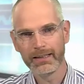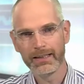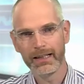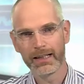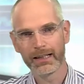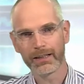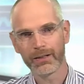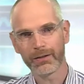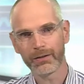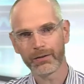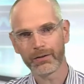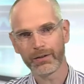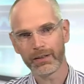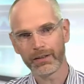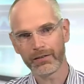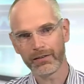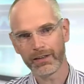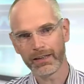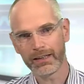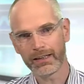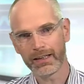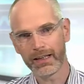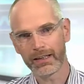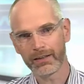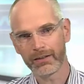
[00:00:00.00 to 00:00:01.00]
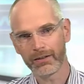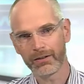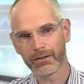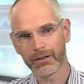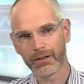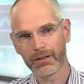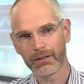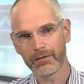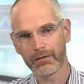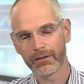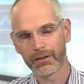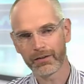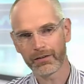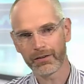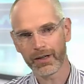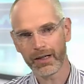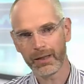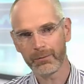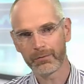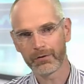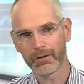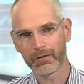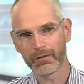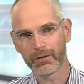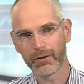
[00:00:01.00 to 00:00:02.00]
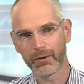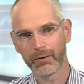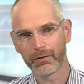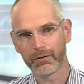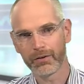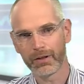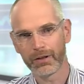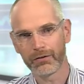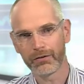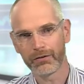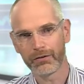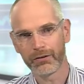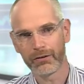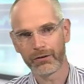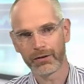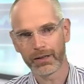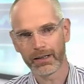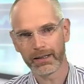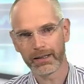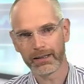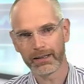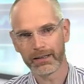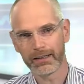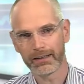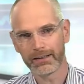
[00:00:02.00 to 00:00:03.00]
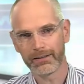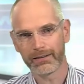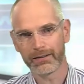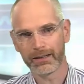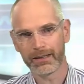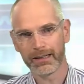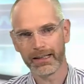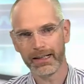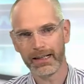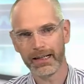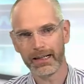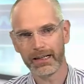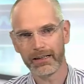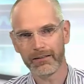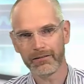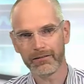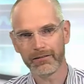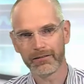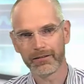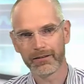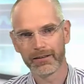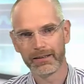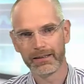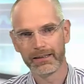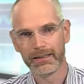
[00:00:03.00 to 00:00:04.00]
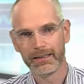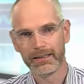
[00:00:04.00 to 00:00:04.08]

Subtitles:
And load testing, then all the different types of load tests you can have.